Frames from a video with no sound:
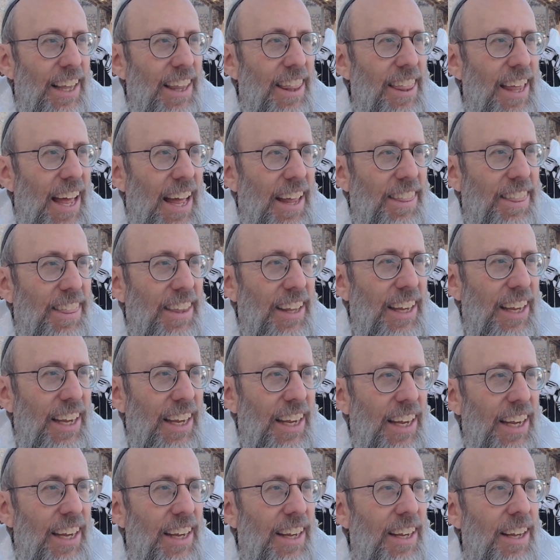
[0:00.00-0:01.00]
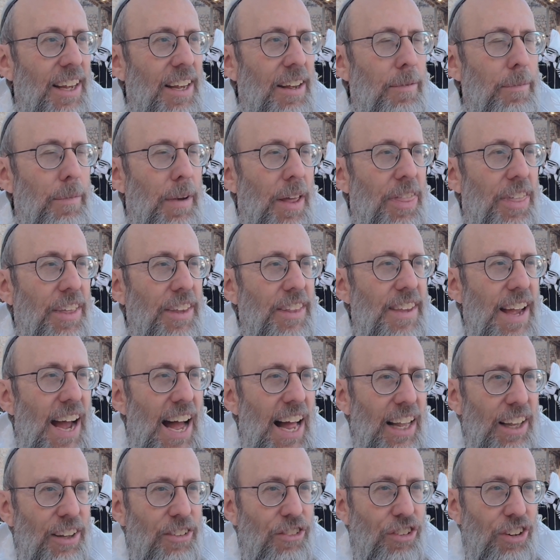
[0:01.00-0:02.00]
that the
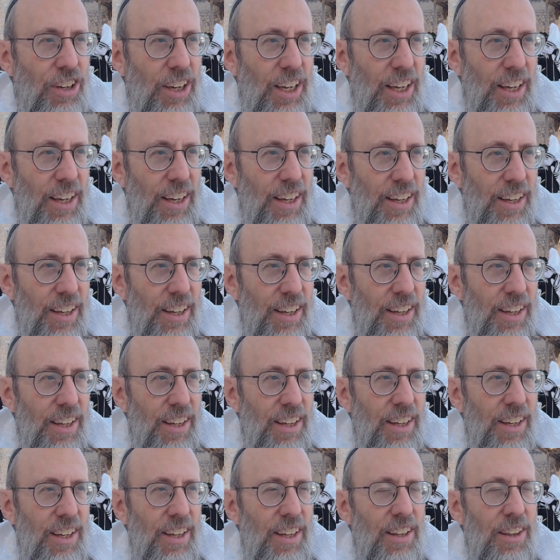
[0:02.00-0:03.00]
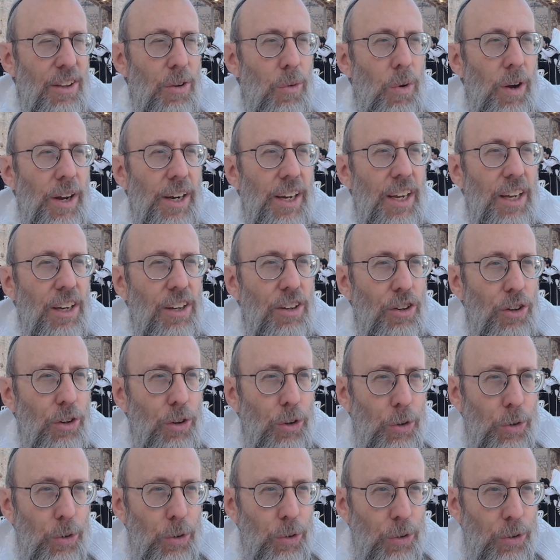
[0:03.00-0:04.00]
methodology that one can
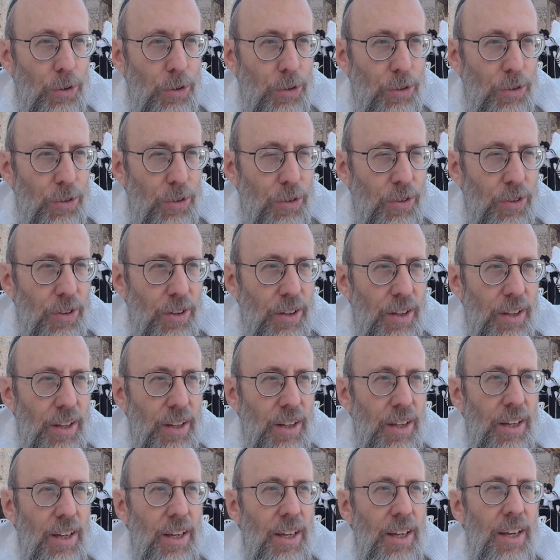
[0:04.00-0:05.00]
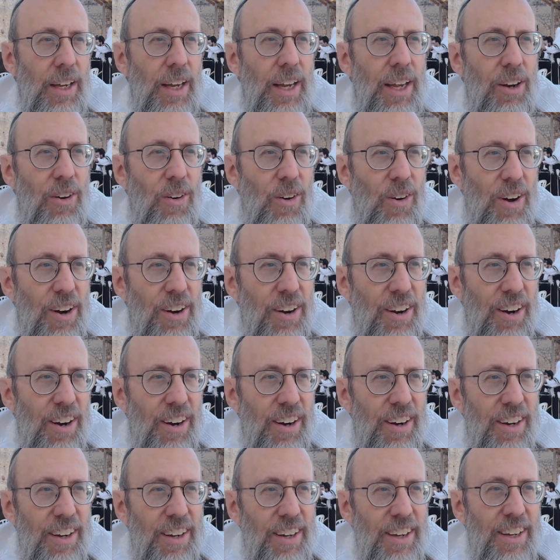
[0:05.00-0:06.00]
use in
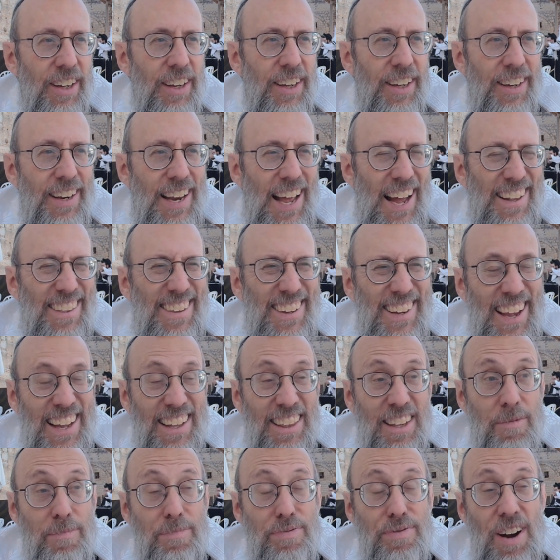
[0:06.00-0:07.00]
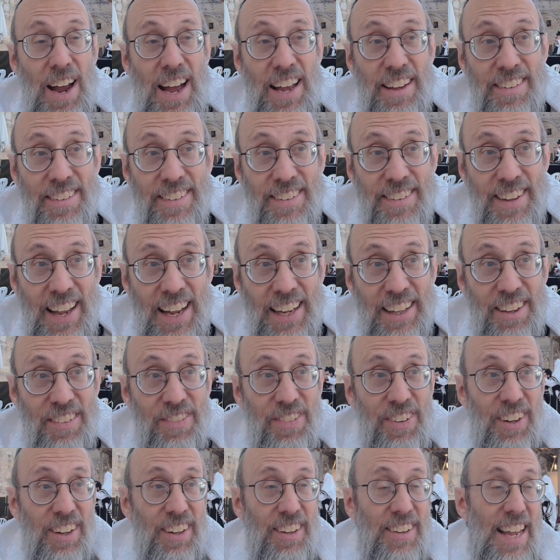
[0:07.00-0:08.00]
order not to get depressed, not to
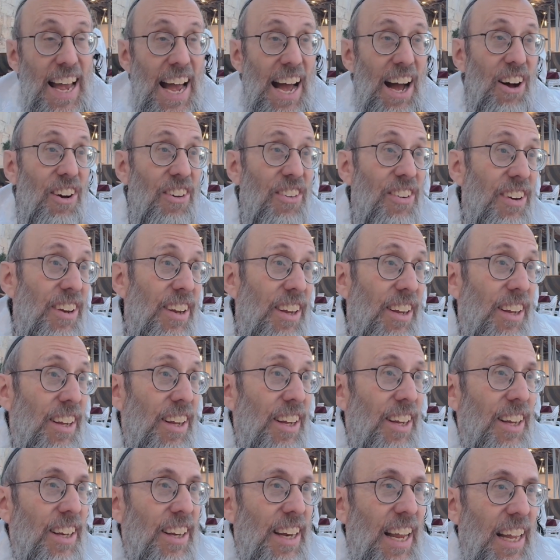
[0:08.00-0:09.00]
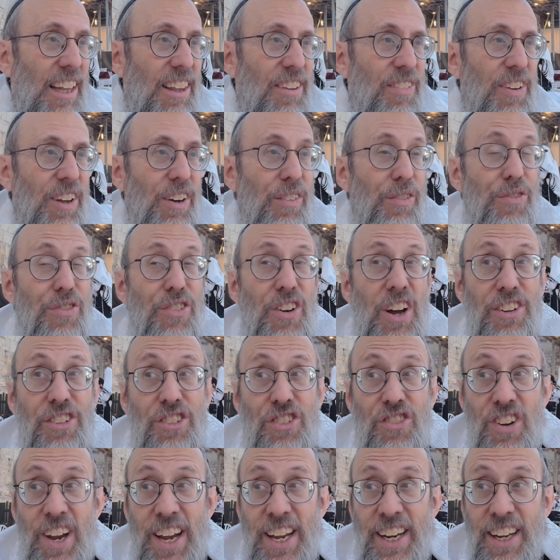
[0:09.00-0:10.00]
feel down, not to feel
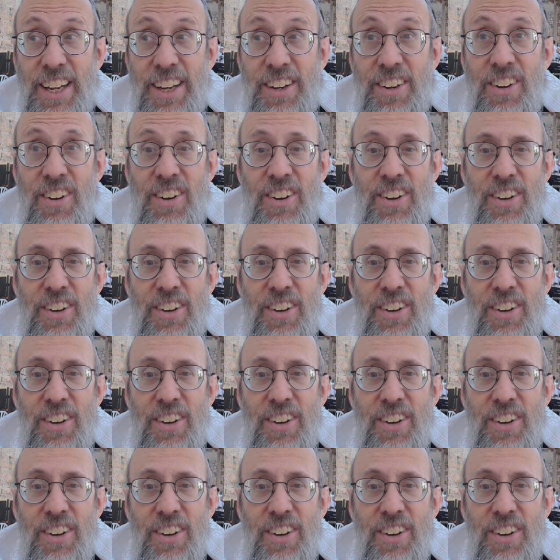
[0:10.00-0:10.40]
frustrated,